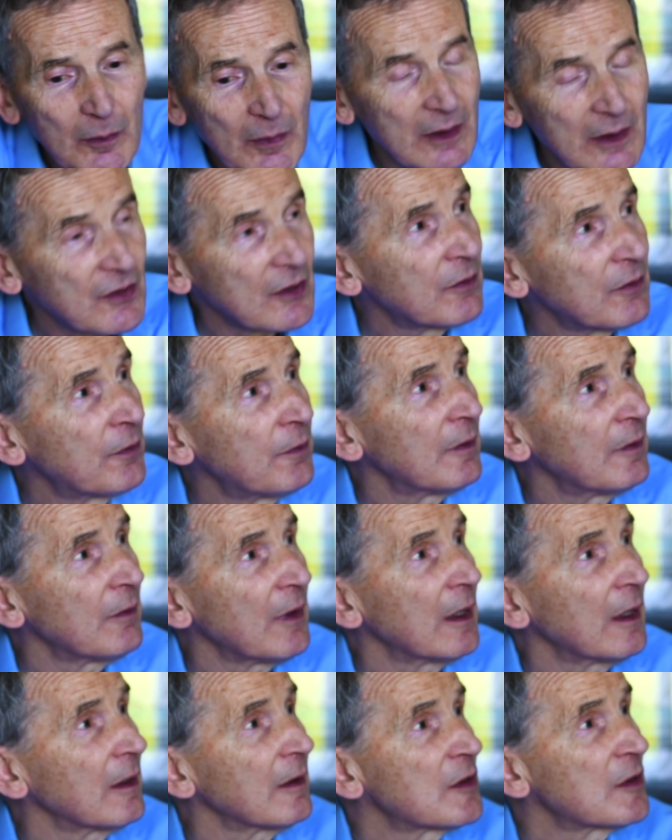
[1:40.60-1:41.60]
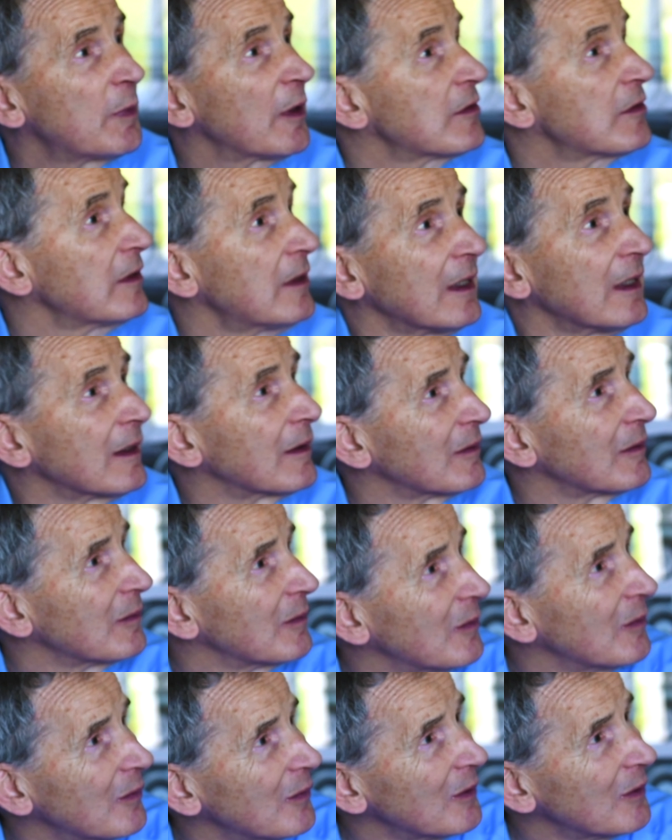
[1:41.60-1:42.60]
Musk spotted it,
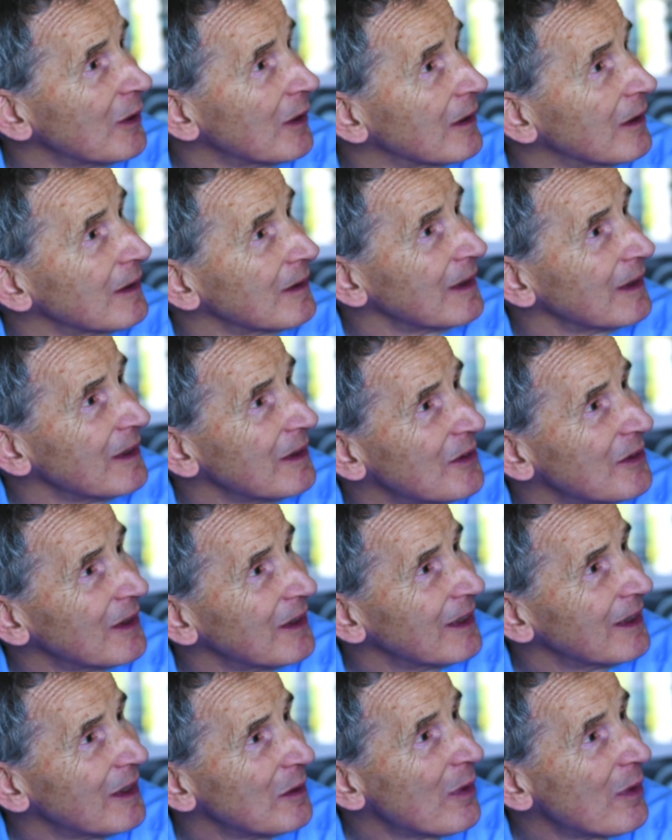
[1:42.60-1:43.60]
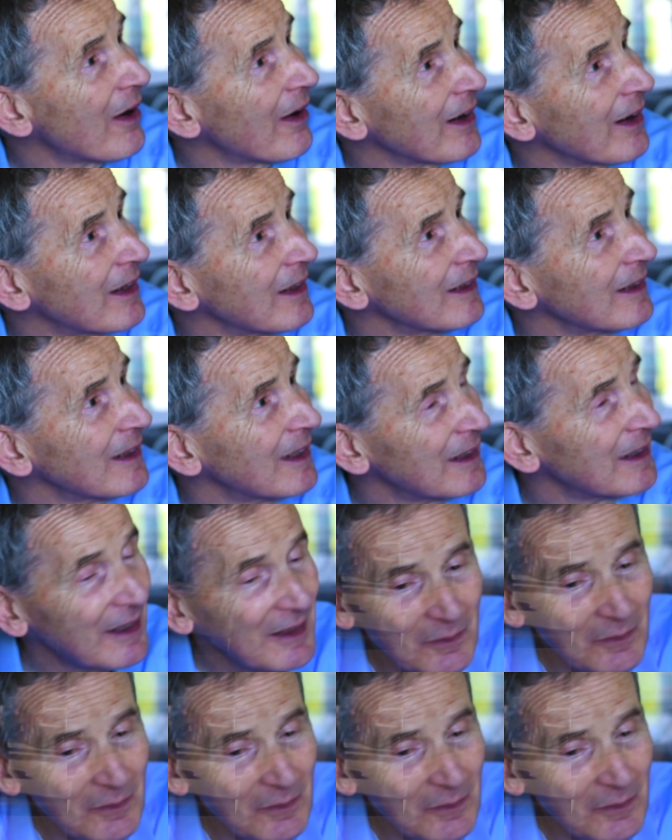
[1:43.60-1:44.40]
you know, in, in America, and they